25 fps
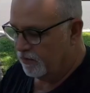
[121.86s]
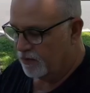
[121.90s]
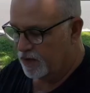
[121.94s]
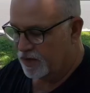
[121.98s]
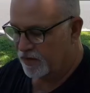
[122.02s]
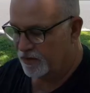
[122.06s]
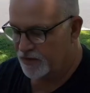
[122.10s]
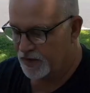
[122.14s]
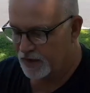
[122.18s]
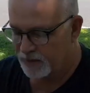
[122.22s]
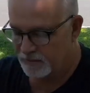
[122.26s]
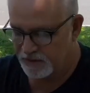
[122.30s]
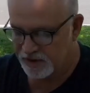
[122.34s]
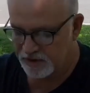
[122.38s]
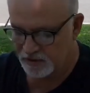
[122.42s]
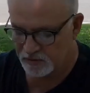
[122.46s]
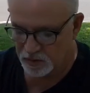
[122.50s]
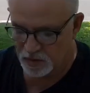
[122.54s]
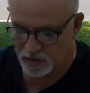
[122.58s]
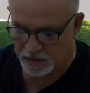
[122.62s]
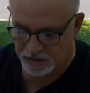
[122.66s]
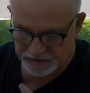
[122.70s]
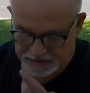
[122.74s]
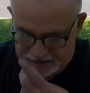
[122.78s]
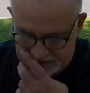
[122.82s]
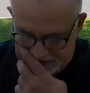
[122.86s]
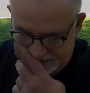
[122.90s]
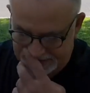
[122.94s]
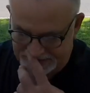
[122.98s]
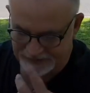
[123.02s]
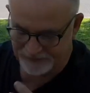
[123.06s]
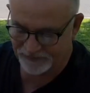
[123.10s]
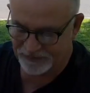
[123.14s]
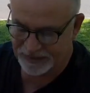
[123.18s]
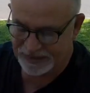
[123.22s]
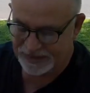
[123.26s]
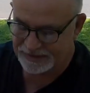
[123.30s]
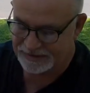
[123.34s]
one of Thermoworks'
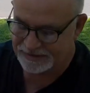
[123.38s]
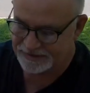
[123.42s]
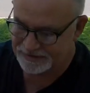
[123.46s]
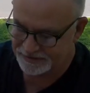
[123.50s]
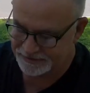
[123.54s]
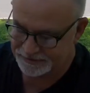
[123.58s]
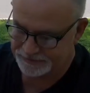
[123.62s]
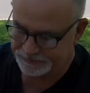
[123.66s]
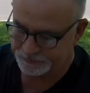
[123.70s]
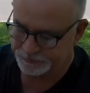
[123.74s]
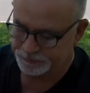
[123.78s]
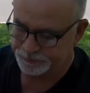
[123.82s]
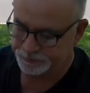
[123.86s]
devices